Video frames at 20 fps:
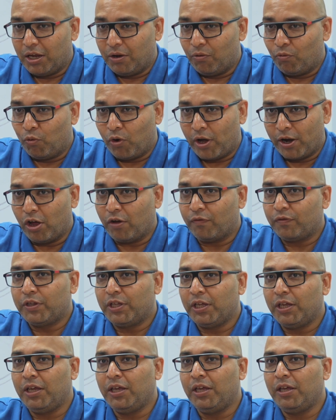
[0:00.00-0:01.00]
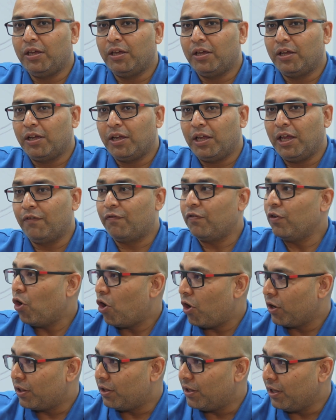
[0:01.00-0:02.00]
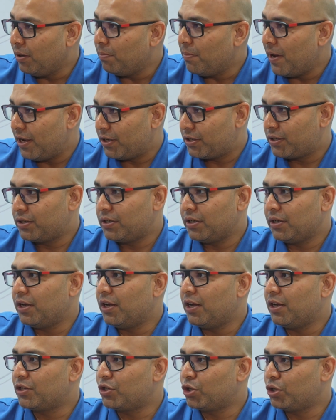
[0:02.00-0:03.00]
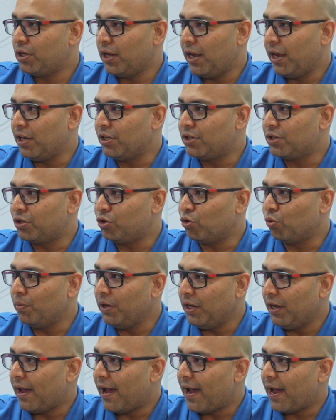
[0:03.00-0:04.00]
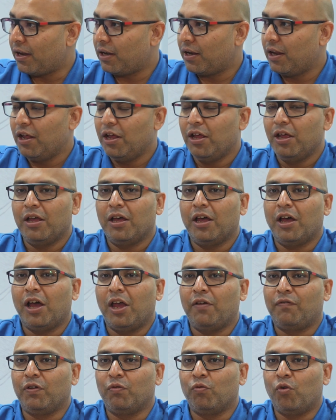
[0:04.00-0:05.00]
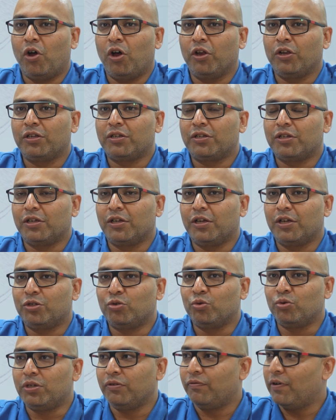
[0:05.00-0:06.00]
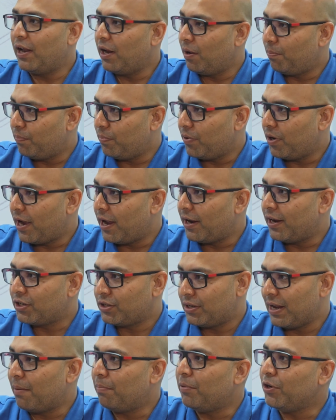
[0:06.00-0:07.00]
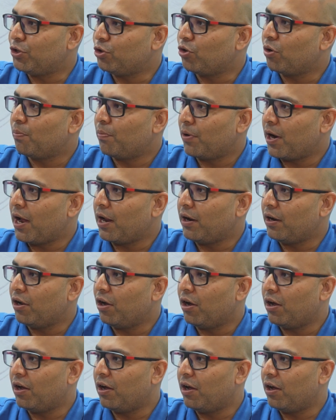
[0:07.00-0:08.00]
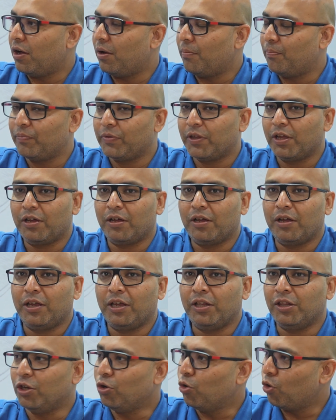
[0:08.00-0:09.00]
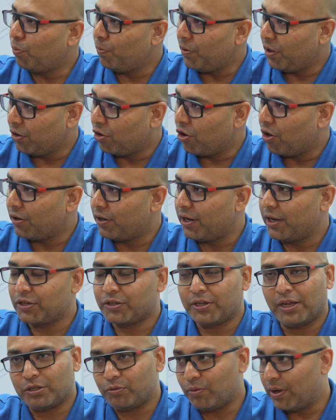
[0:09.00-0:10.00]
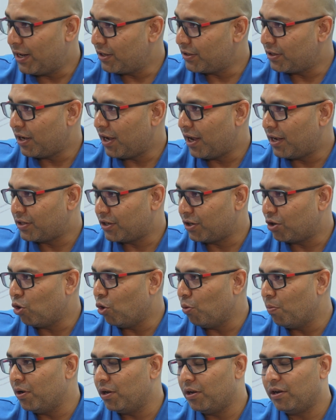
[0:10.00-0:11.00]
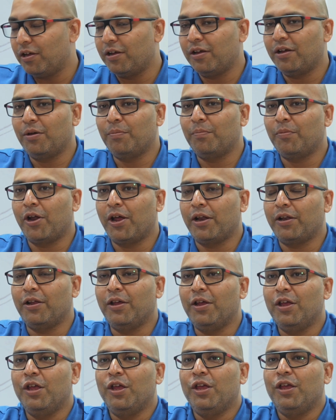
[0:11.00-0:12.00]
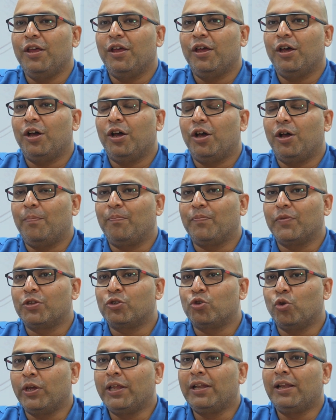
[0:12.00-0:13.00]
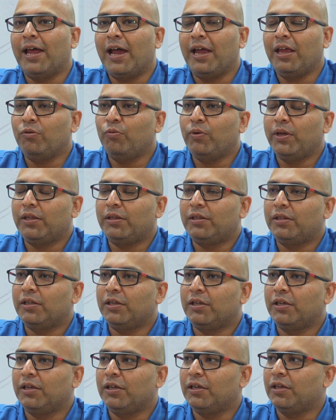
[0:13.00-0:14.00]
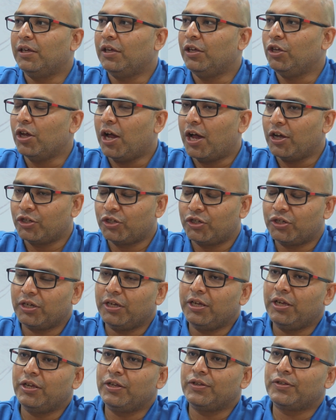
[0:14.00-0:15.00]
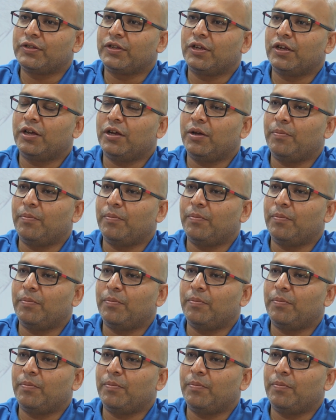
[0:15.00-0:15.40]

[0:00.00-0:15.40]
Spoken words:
one of the, if not the best stage to be at if you want to develop and establish your brand in the European context as well as a global brand. So in line with Yash's